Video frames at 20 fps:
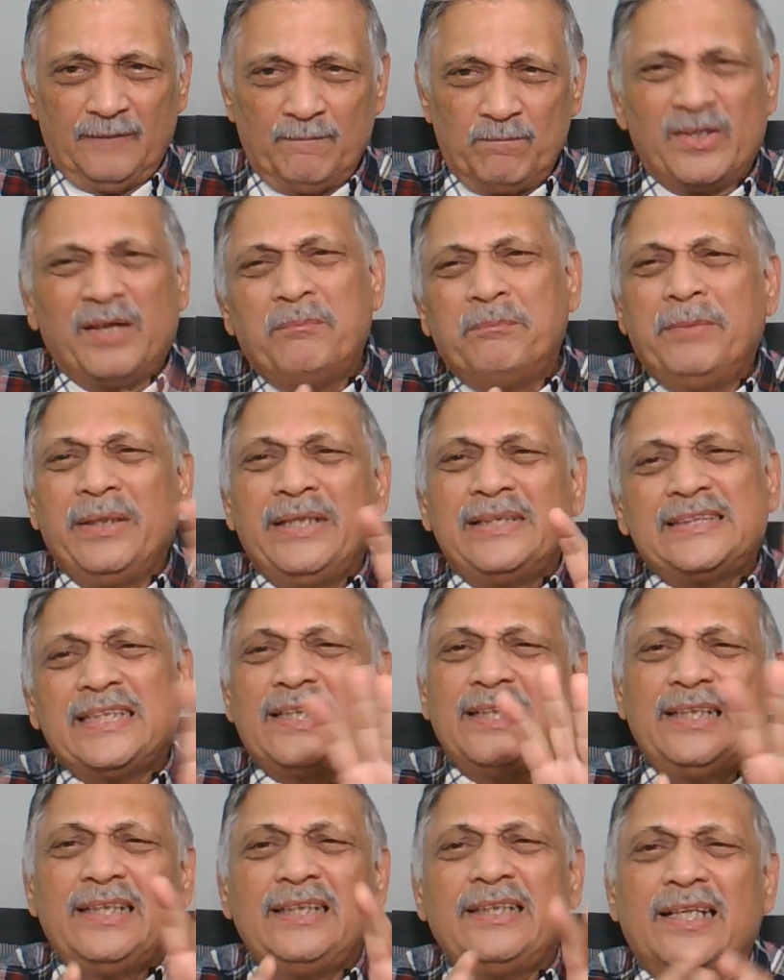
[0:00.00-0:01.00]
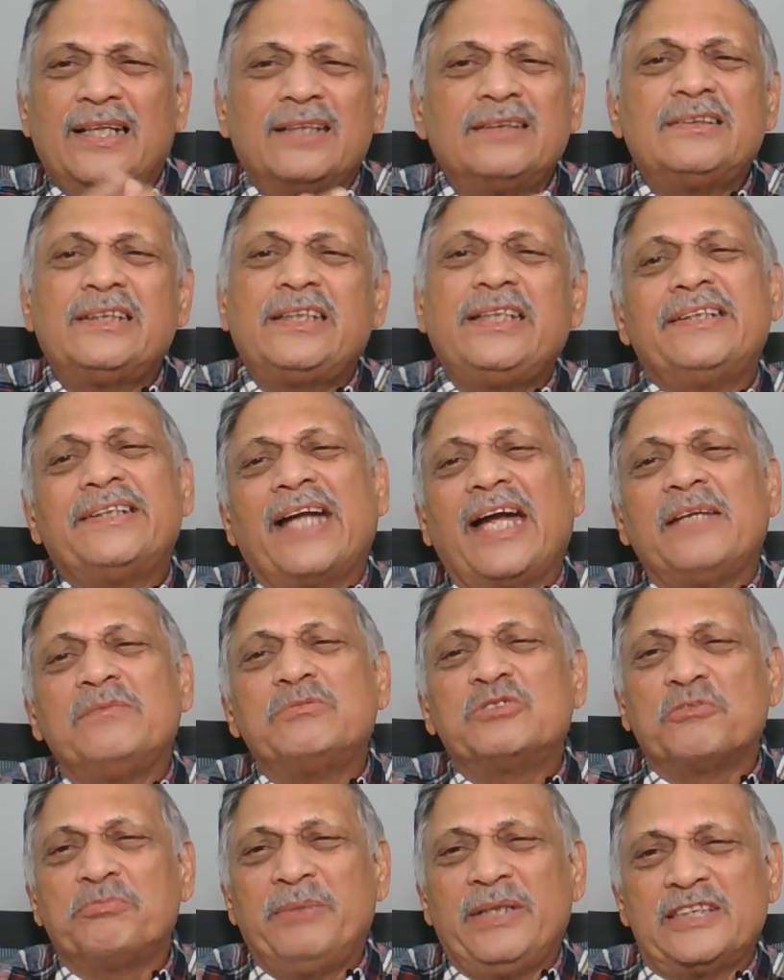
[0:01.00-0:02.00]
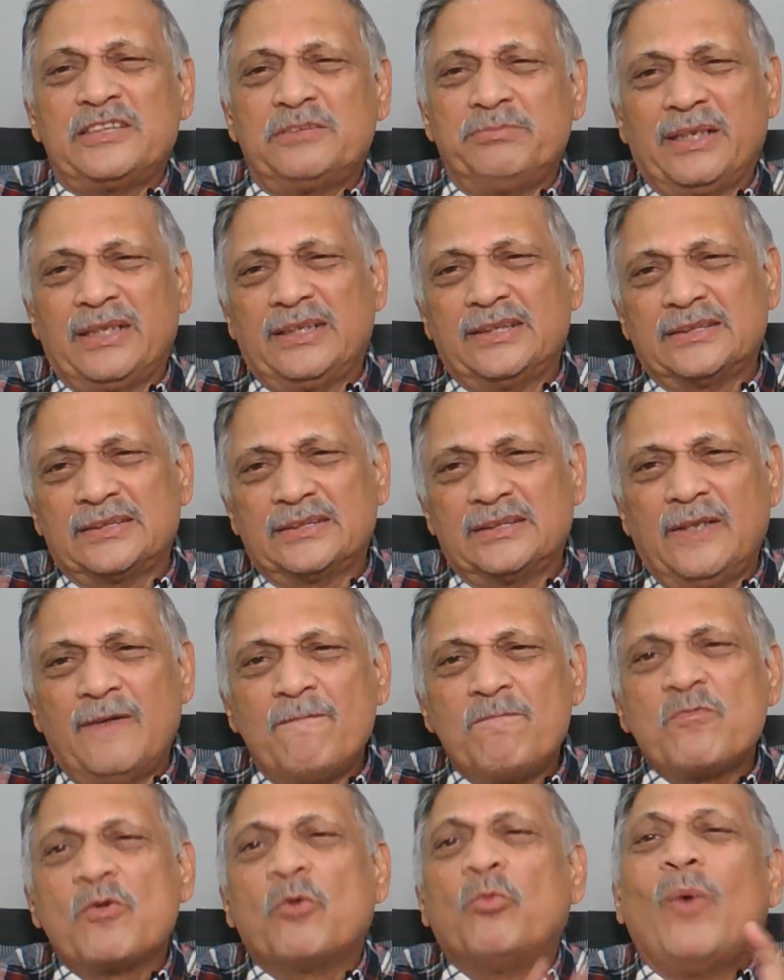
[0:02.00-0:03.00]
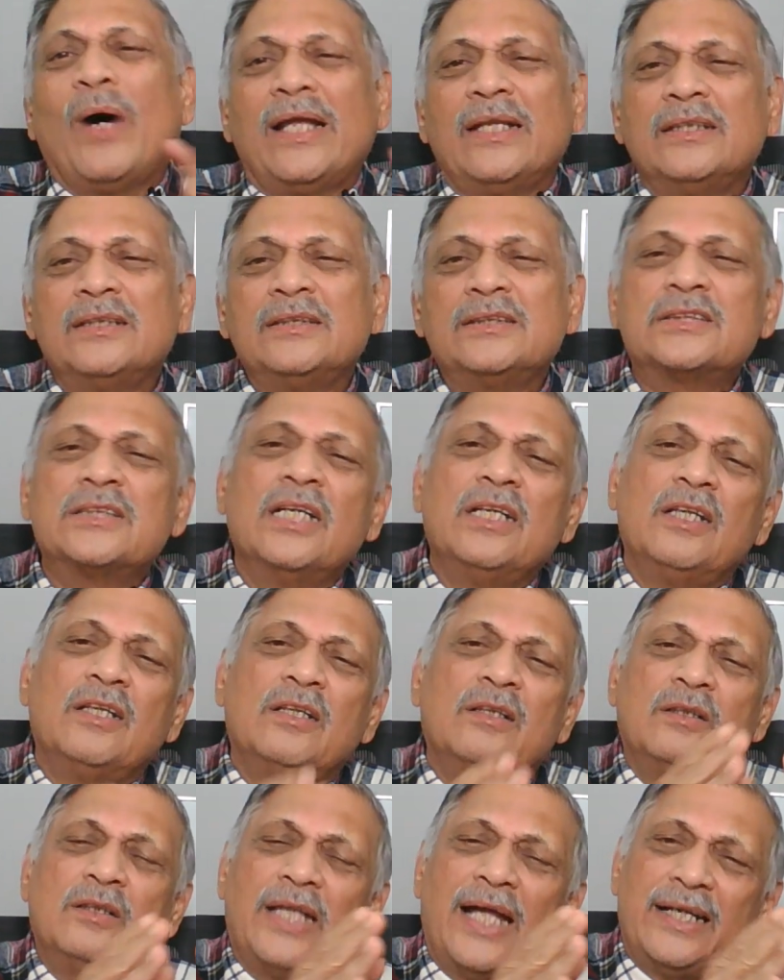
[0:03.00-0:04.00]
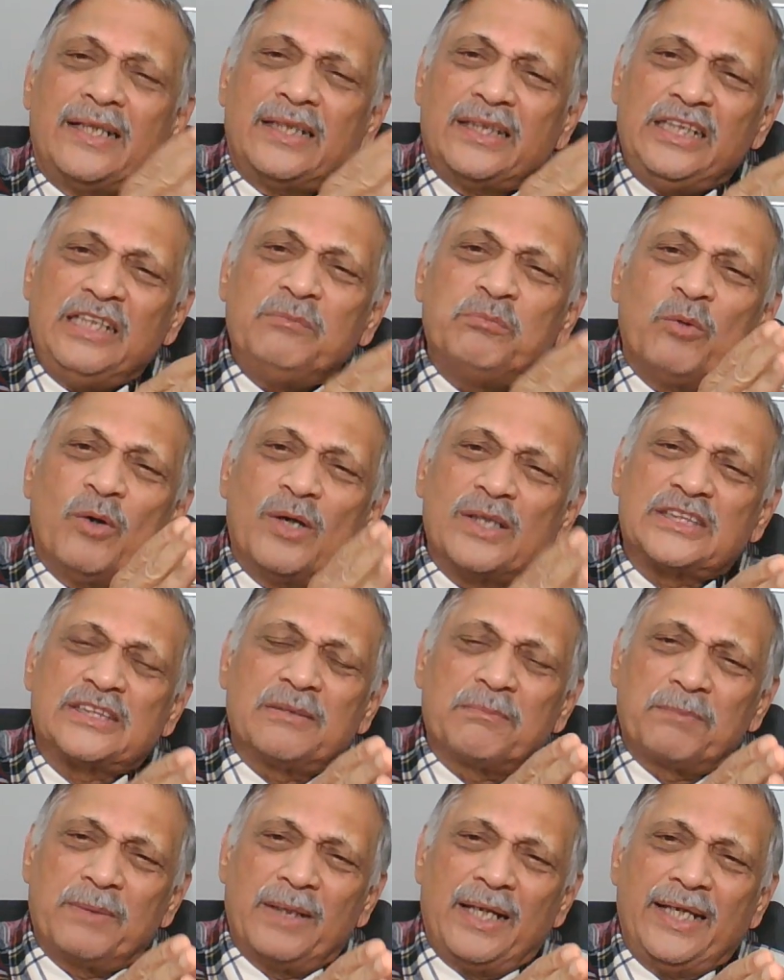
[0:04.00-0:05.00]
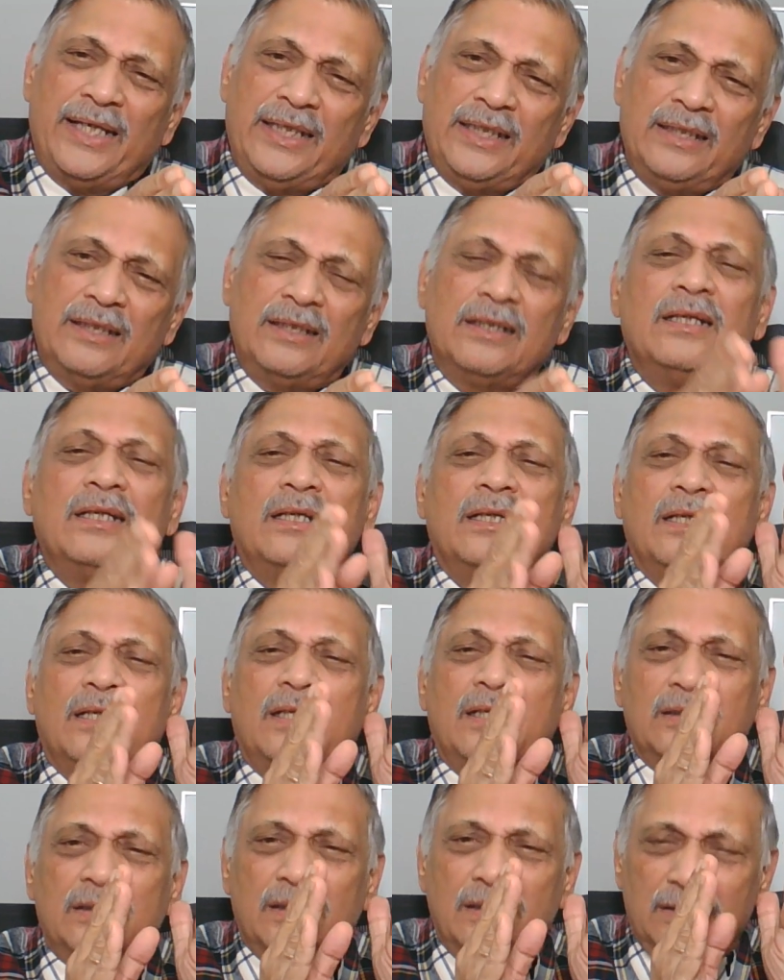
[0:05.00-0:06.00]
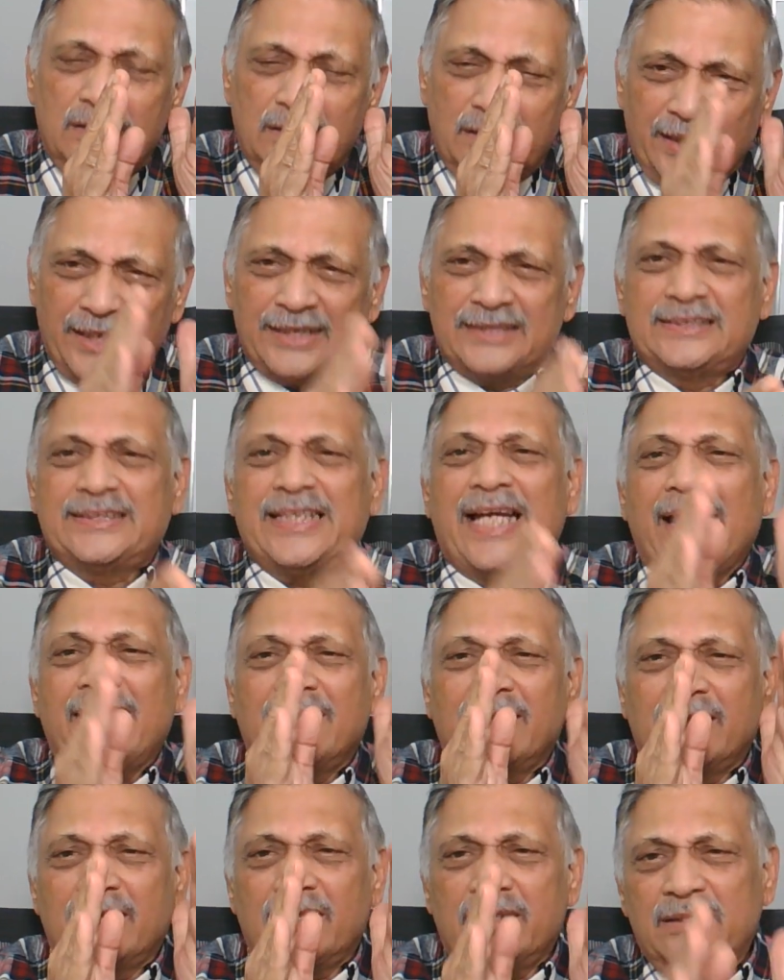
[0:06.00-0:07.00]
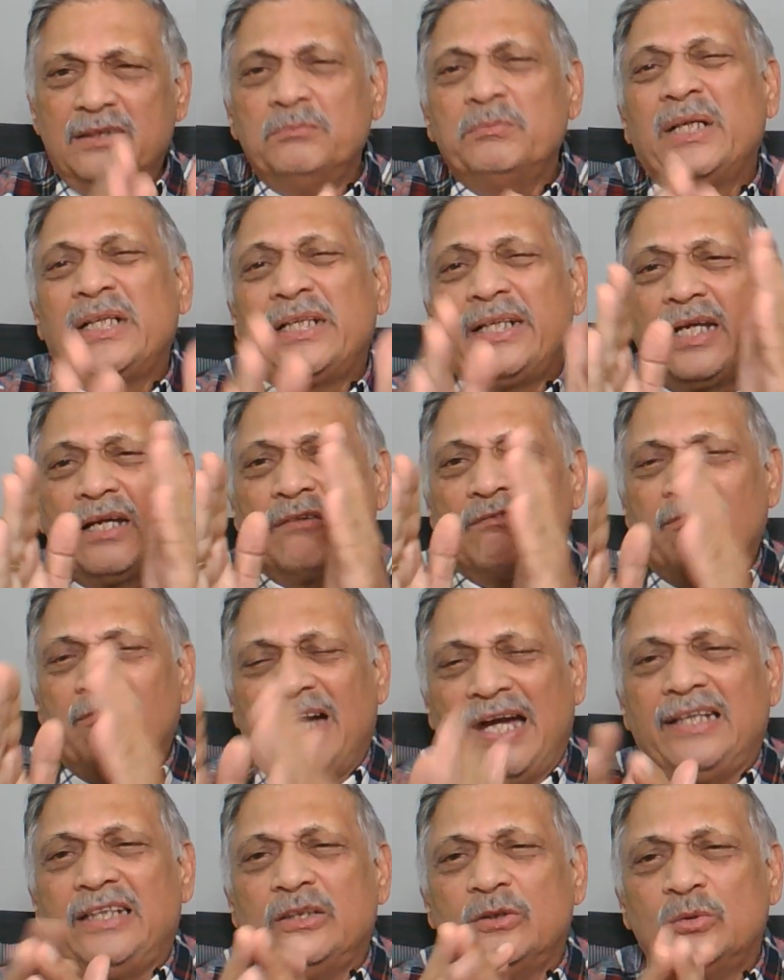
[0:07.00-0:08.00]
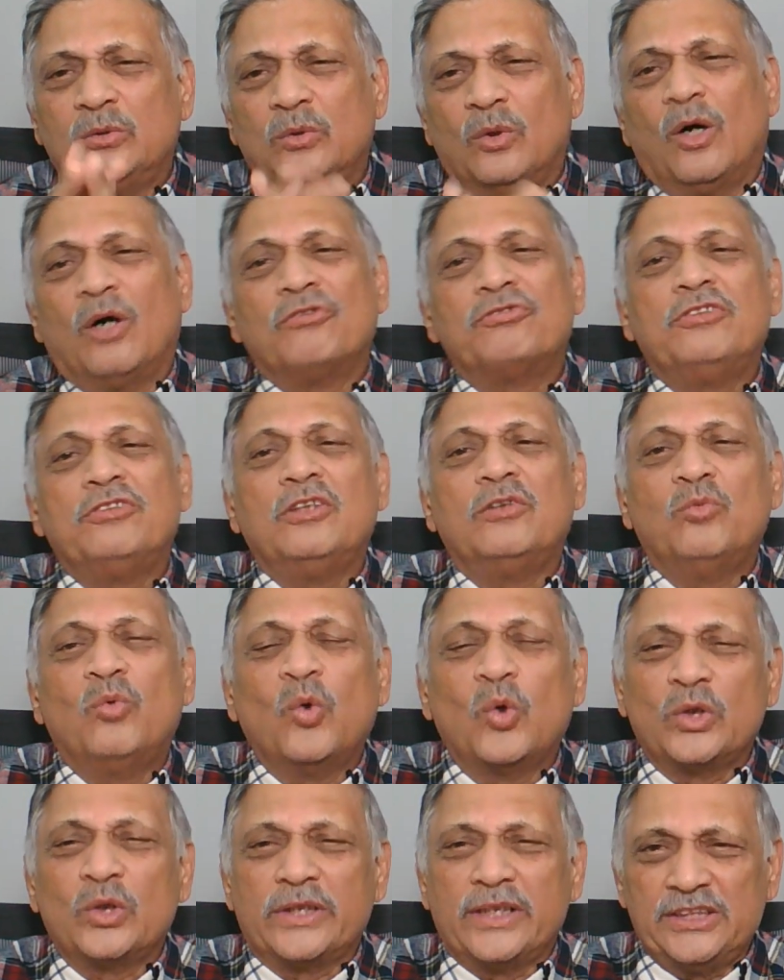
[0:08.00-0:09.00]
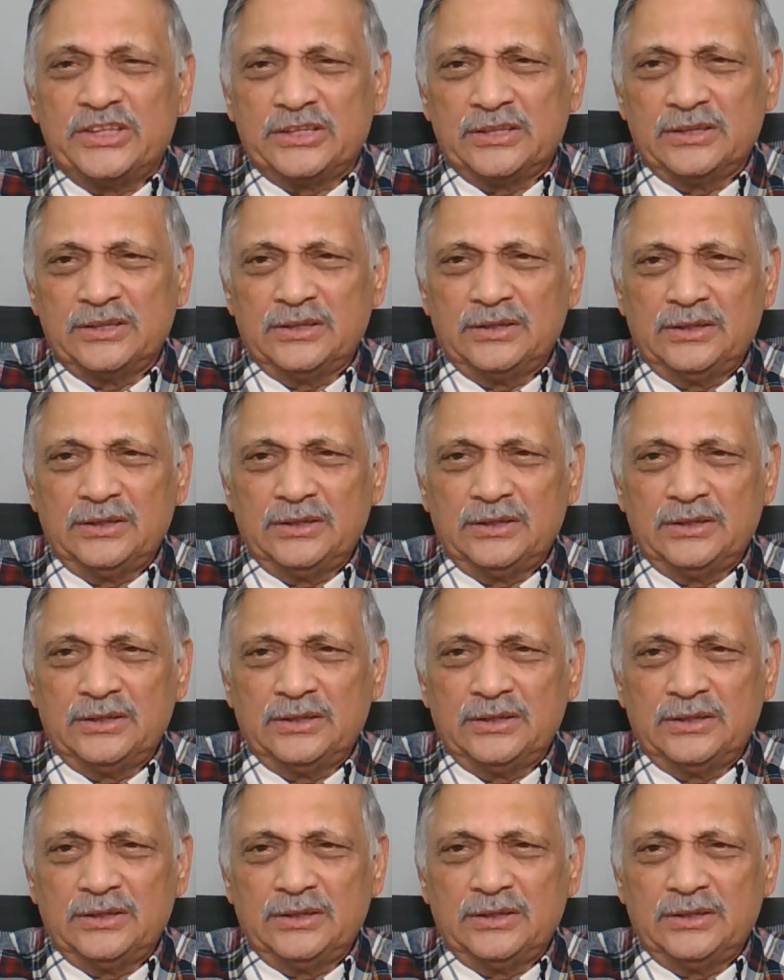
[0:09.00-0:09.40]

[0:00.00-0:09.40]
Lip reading: There are three types of pacemakers. Ones that keep on supplying the exact rhythmic value of the voltage